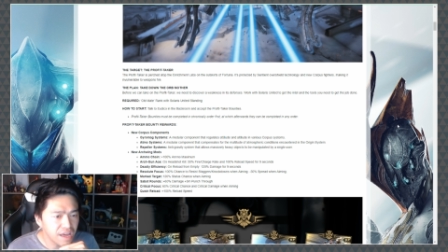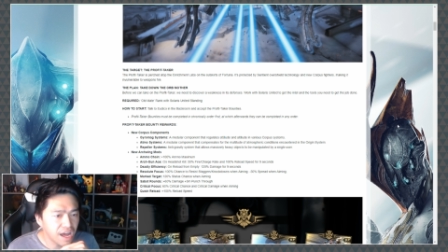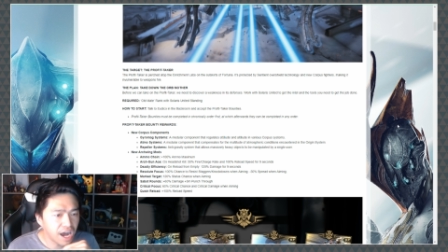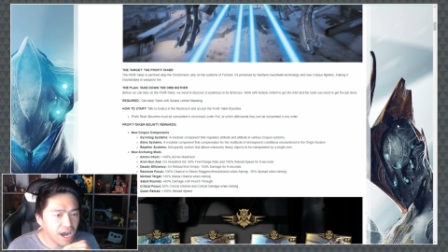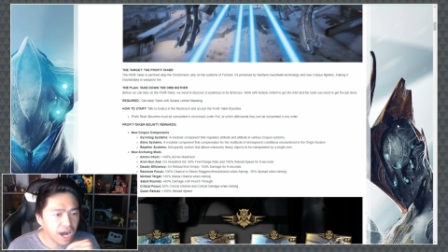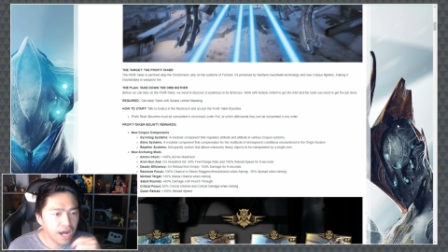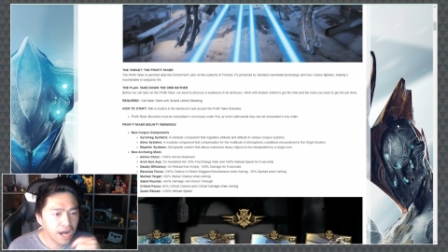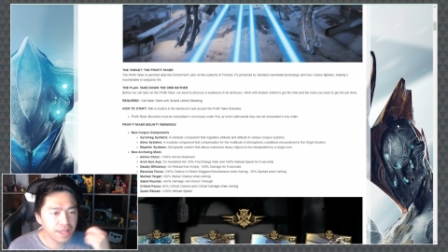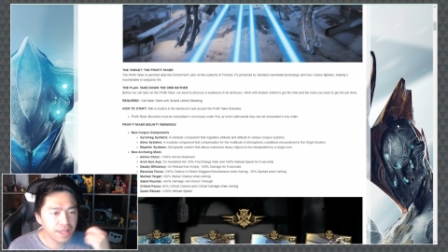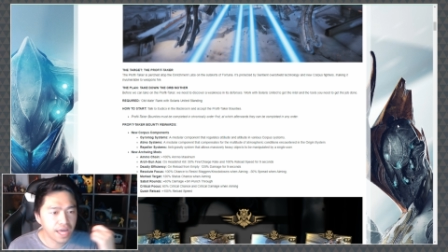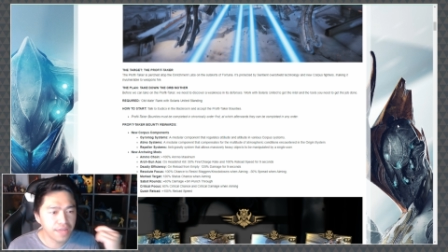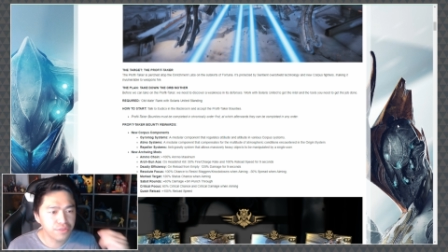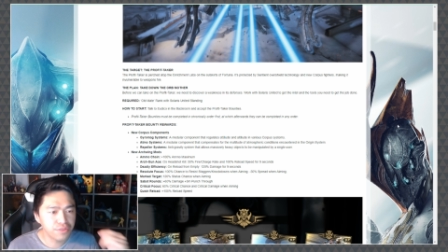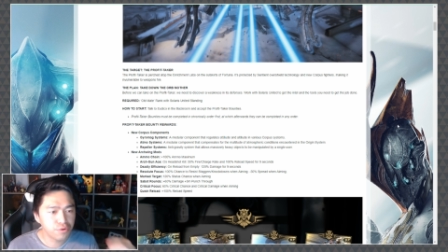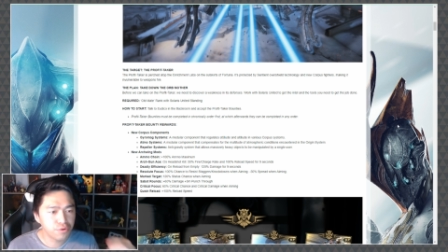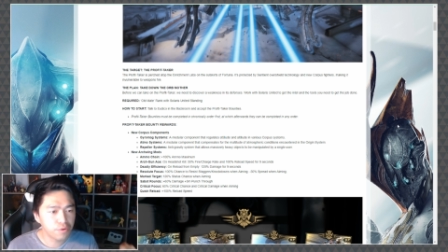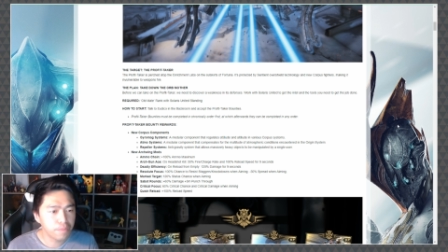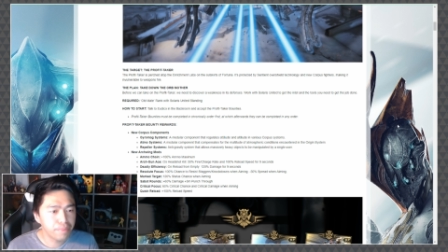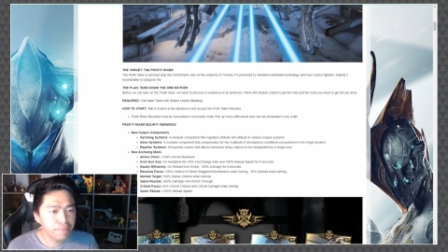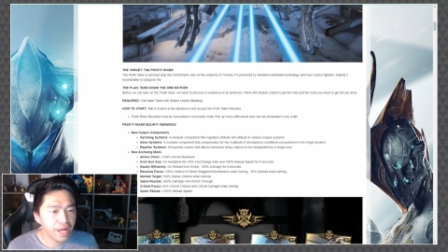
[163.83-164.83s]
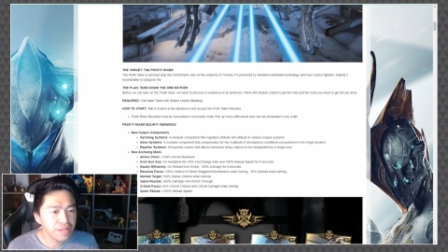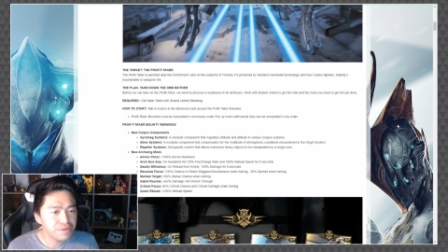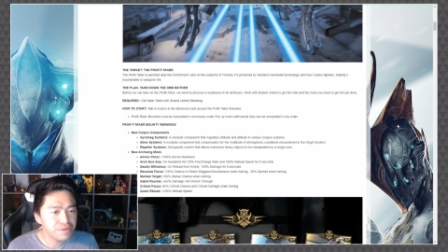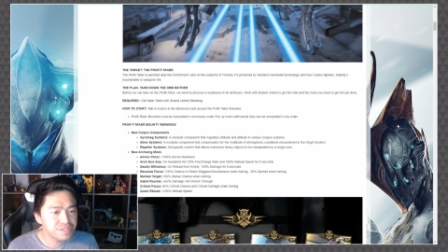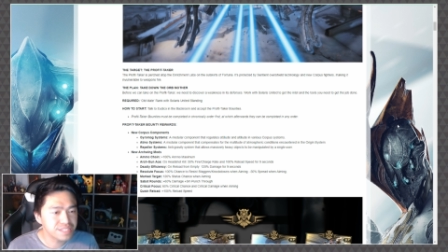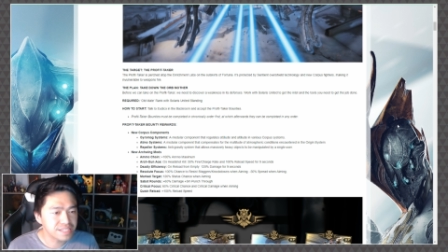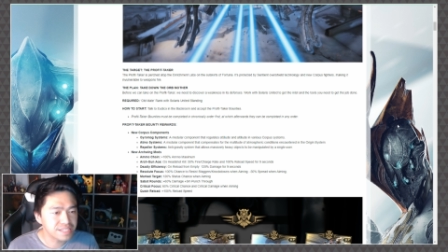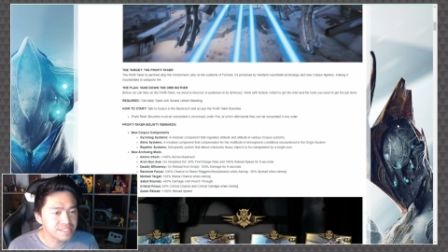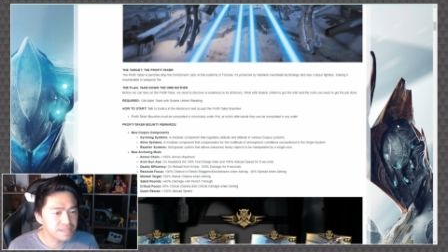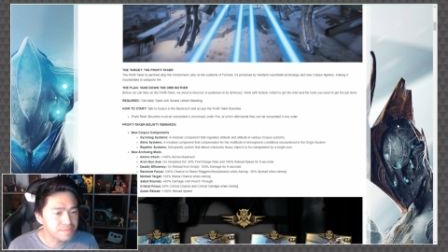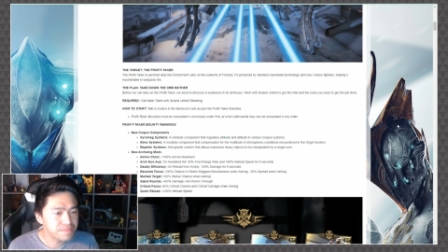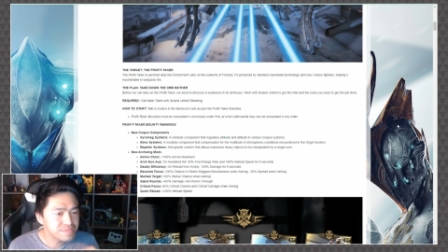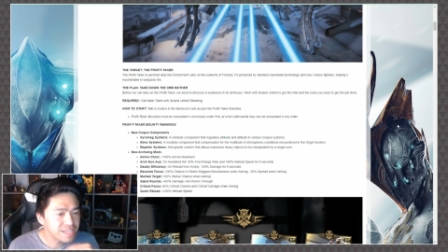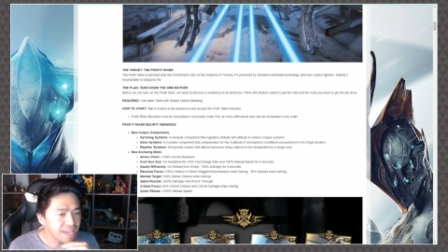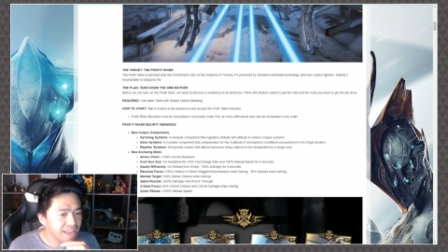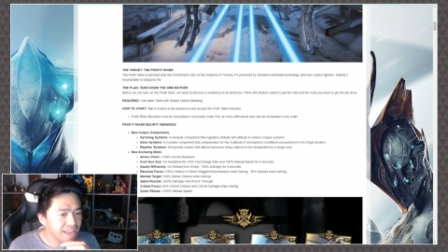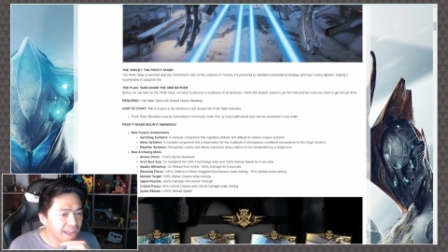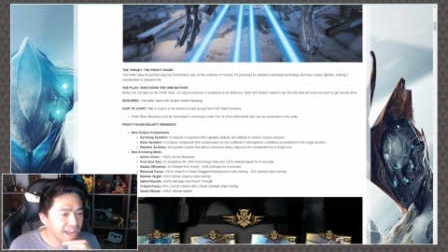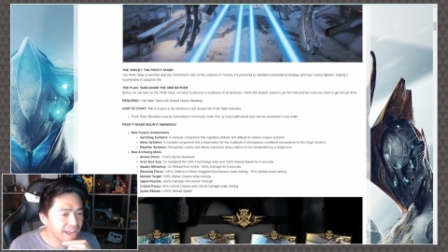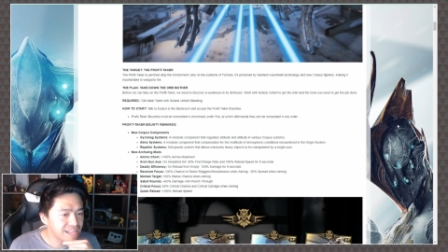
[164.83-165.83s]
uh, and the repeller systems,
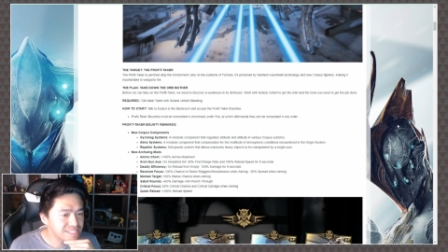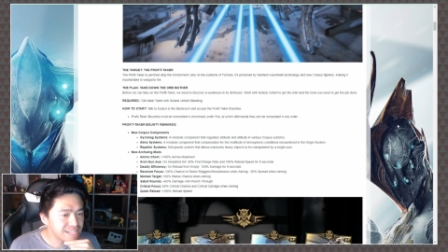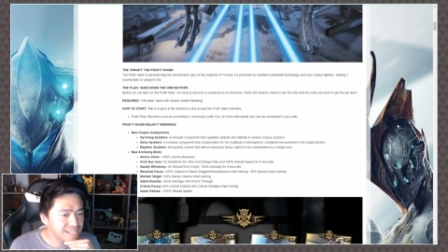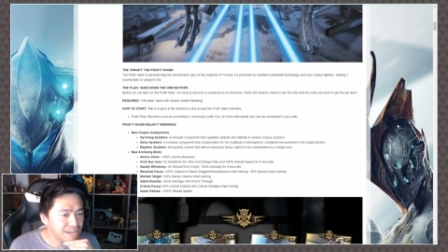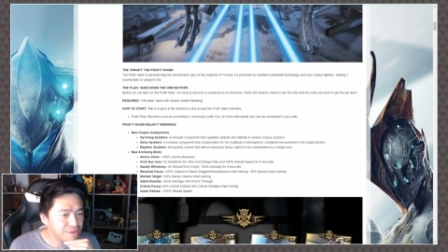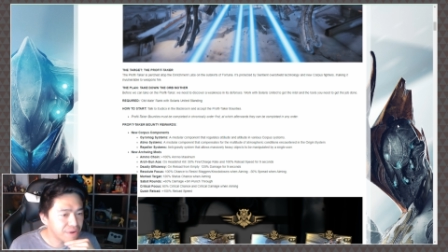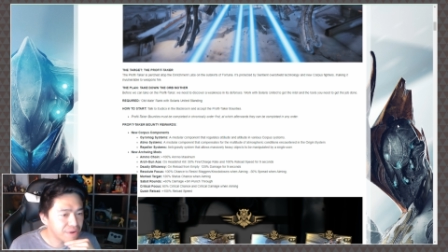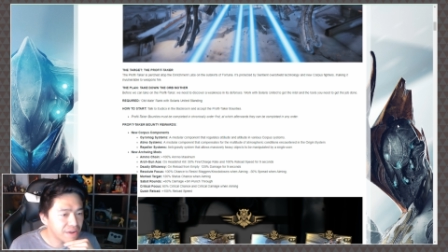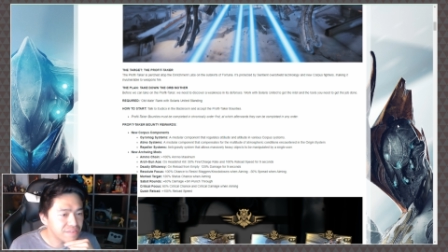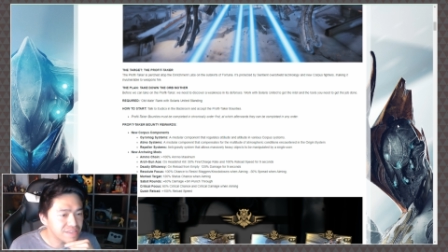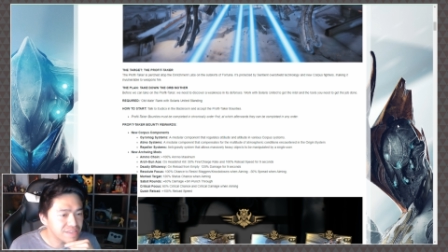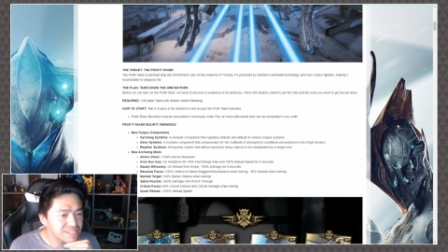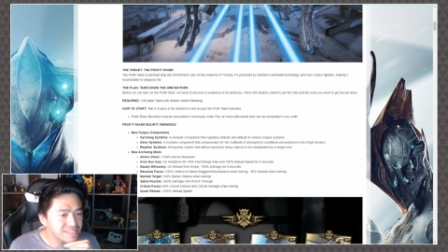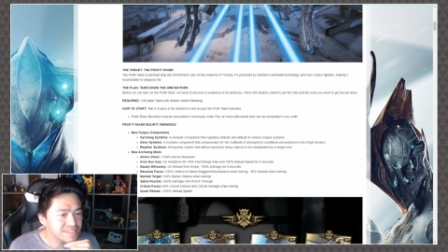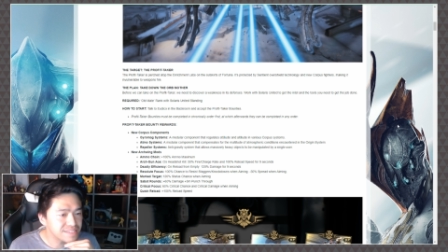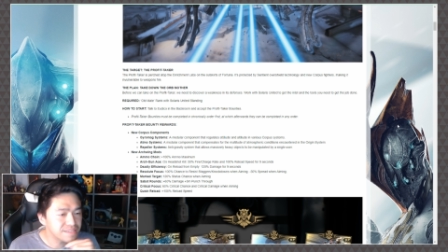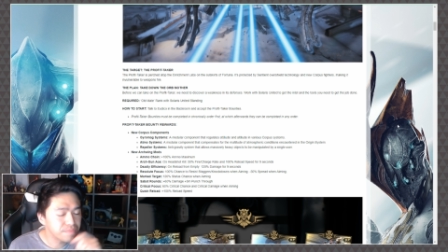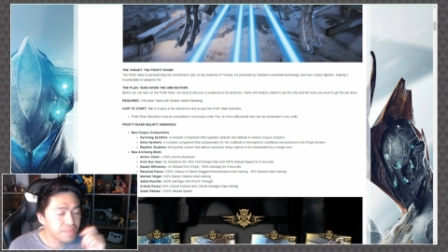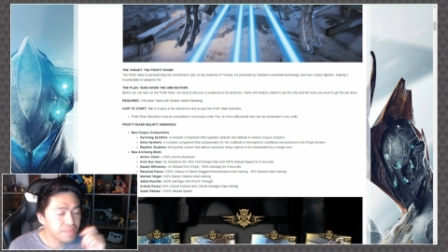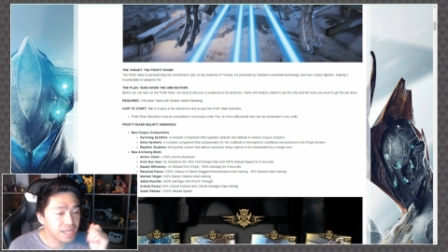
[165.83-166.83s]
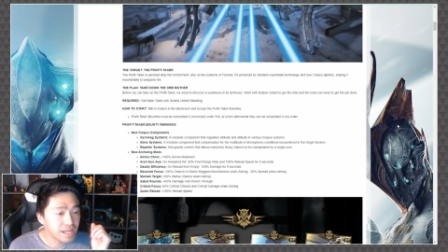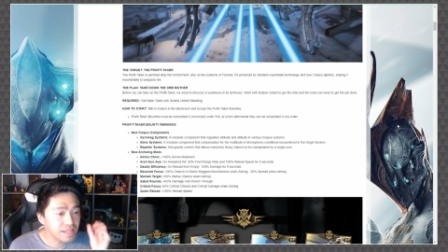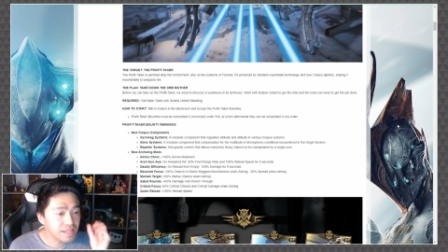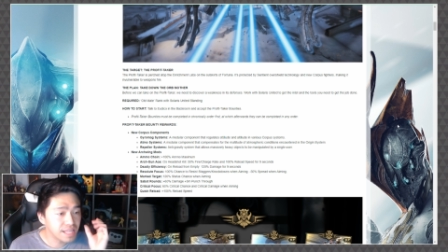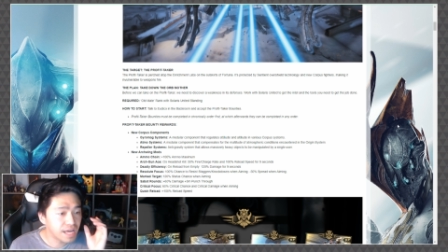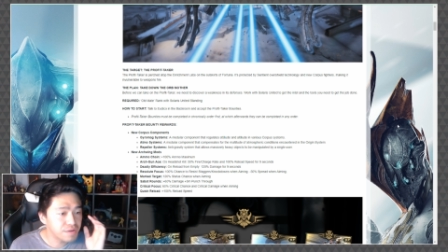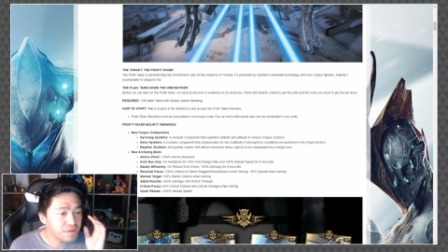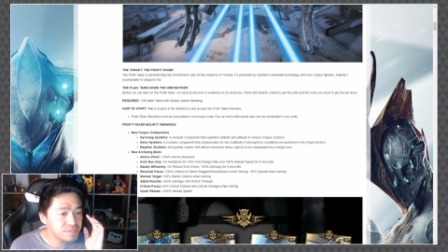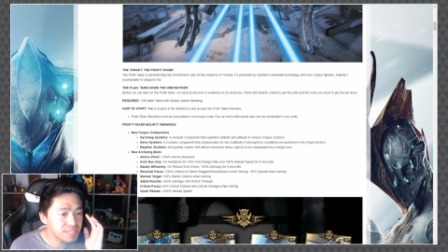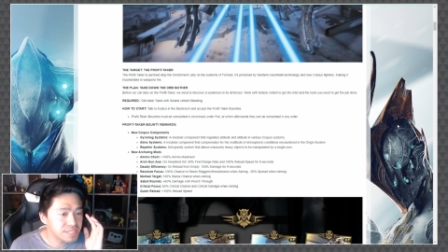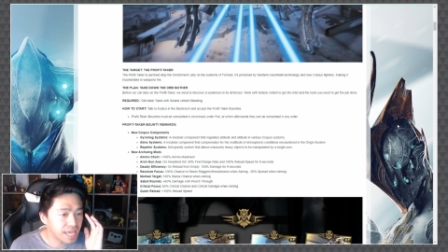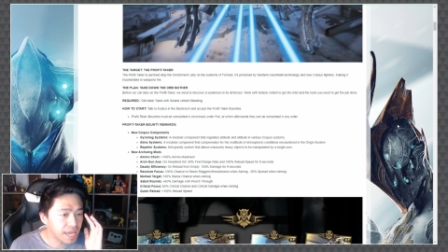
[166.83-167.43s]
anti-gravity system that allows